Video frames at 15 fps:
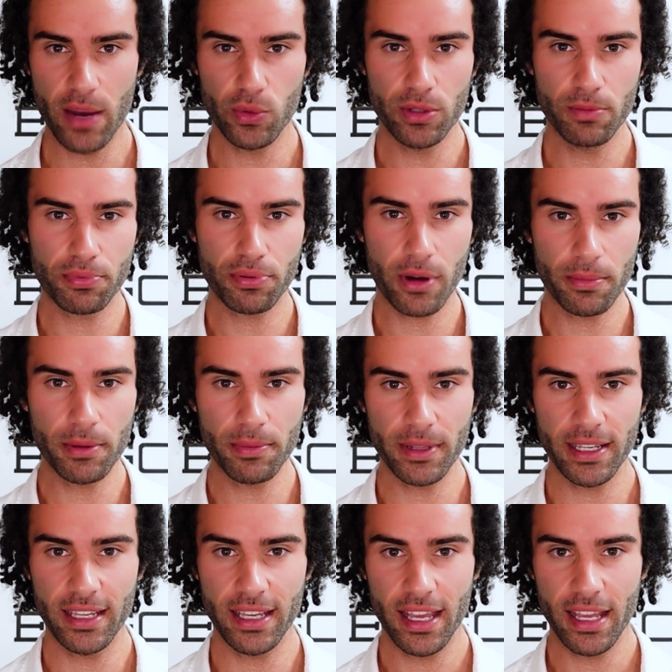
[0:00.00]
that would
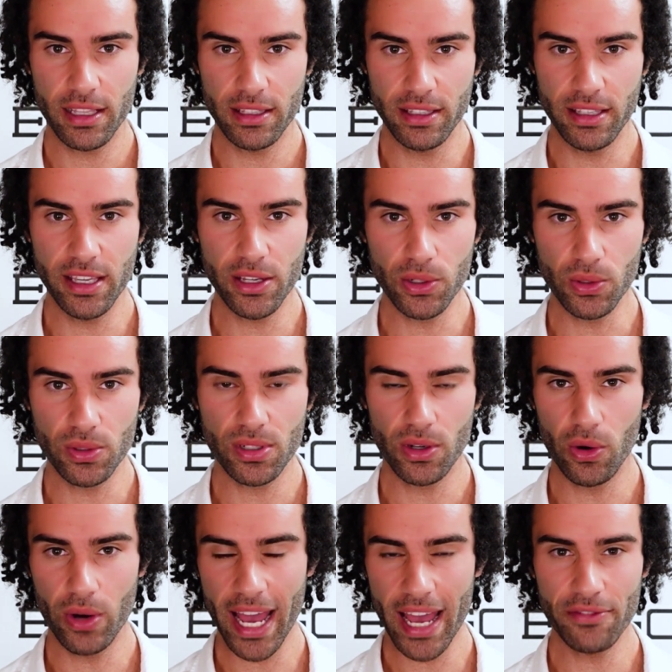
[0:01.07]
probably yield
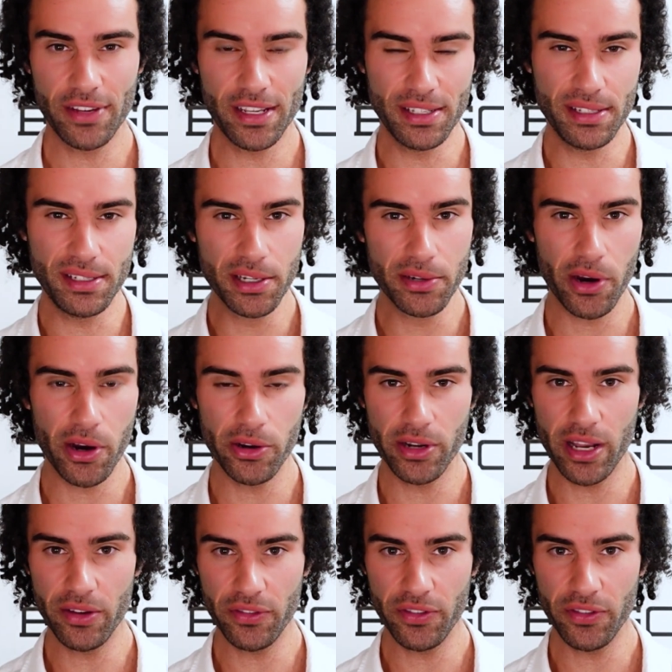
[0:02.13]
or have zero